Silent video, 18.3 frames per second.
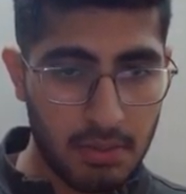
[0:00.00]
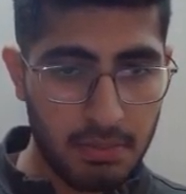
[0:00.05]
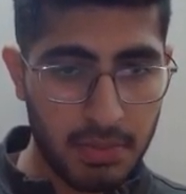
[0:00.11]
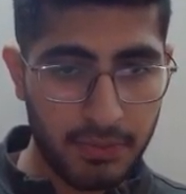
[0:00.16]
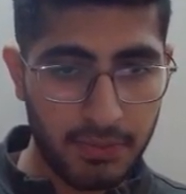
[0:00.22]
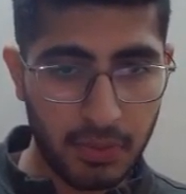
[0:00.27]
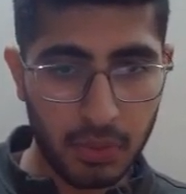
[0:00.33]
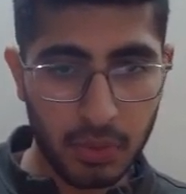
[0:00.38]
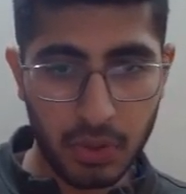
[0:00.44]

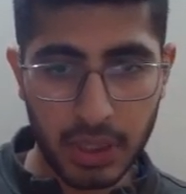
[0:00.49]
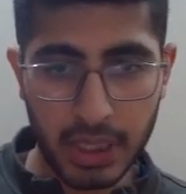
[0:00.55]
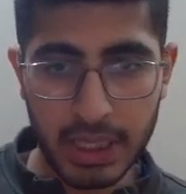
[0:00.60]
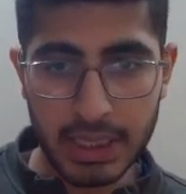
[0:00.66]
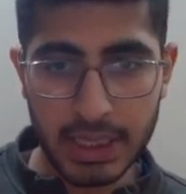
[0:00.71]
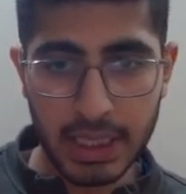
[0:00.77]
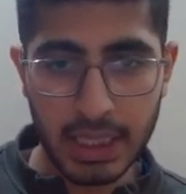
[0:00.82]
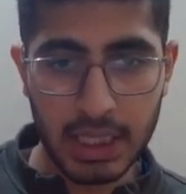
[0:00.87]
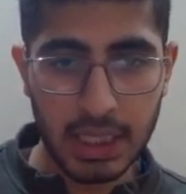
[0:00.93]
Before
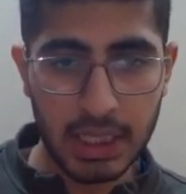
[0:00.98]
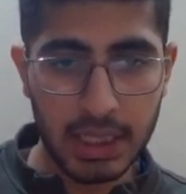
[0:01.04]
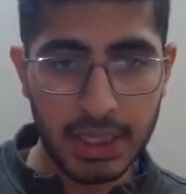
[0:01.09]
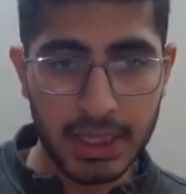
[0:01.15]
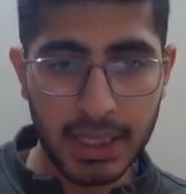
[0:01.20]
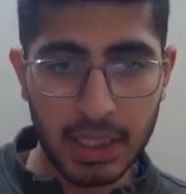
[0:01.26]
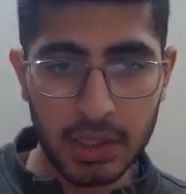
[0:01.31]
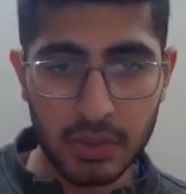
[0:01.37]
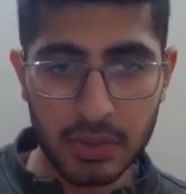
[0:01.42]
writing, I'll
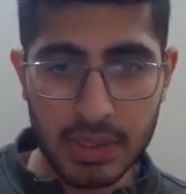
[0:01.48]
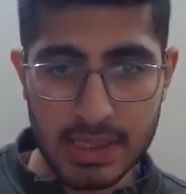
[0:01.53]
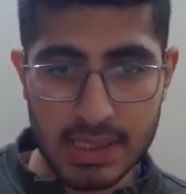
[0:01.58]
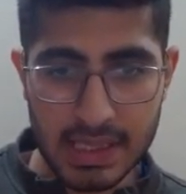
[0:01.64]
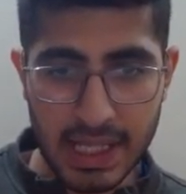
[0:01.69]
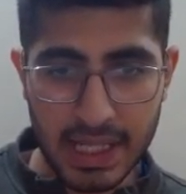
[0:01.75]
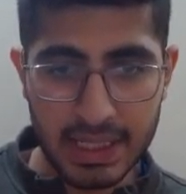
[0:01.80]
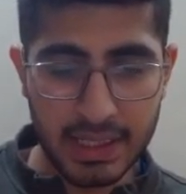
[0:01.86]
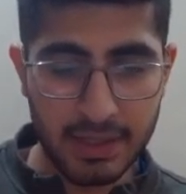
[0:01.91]
tell you the
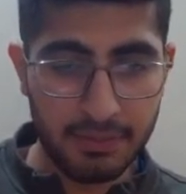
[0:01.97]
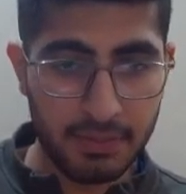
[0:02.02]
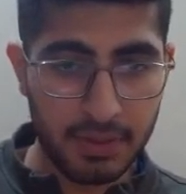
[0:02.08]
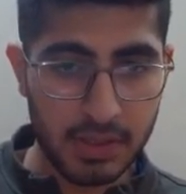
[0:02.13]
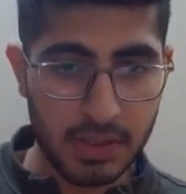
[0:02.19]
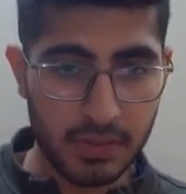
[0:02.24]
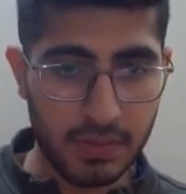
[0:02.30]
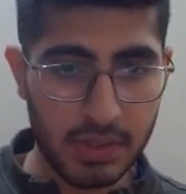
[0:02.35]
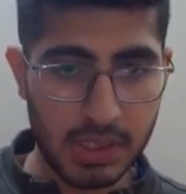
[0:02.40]
slight
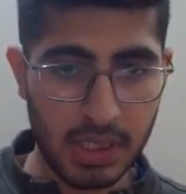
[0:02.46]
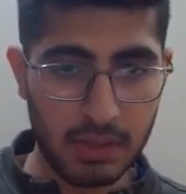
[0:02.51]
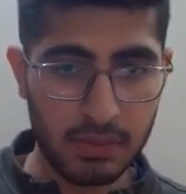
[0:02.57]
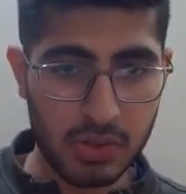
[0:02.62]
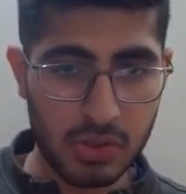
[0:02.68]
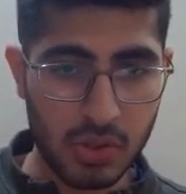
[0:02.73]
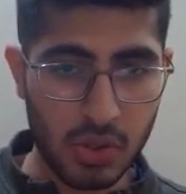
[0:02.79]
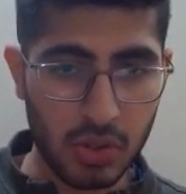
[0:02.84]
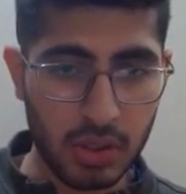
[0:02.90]
difference which I
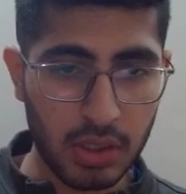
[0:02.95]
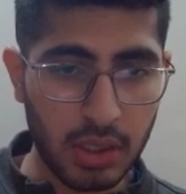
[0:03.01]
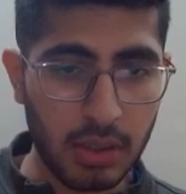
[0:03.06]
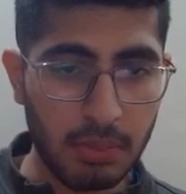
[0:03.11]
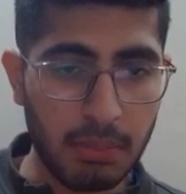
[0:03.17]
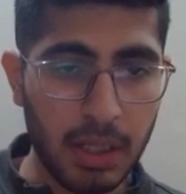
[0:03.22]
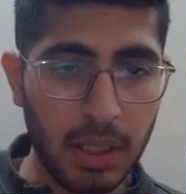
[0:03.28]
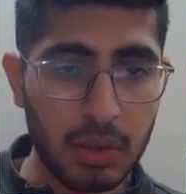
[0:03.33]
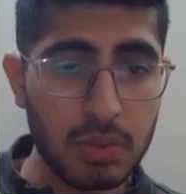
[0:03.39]
was talking
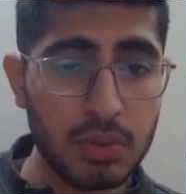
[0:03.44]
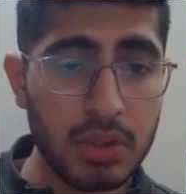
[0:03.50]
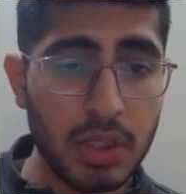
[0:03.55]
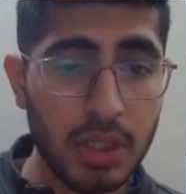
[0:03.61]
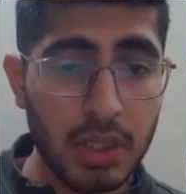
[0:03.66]
about.